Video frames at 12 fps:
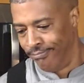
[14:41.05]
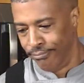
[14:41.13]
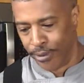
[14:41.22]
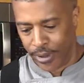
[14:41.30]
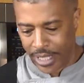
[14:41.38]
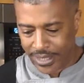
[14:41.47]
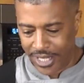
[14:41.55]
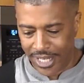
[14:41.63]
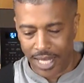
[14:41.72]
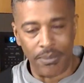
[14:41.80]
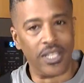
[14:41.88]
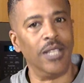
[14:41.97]
boy, I tell you,
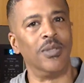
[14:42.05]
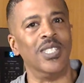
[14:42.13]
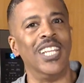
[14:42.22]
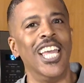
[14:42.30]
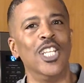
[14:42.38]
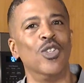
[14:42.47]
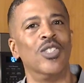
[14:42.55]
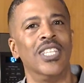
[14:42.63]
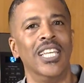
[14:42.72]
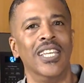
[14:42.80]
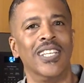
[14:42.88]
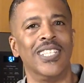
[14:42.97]
that becomes a dangerous
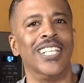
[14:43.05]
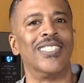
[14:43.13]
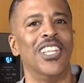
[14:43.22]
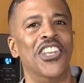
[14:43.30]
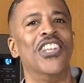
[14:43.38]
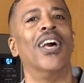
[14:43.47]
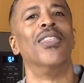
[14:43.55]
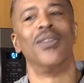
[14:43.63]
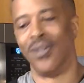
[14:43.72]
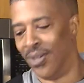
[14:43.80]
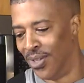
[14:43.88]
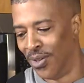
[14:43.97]
thing, because that's
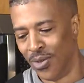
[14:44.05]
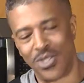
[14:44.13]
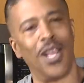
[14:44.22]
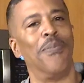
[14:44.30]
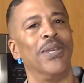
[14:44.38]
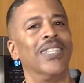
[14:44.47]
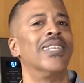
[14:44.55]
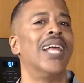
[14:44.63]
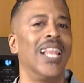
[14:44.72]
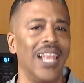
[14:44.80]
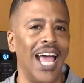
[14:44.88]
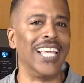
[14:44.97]
another something that I
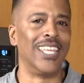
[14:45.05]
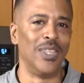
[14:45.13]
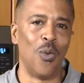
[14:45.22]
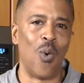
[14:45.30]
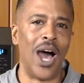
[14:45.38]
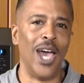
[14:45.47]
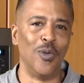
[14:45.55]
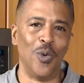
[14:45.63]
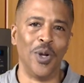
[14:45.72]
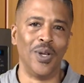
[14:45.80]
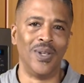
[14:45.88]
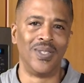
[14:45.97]
like in the wine
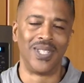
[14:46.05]
world.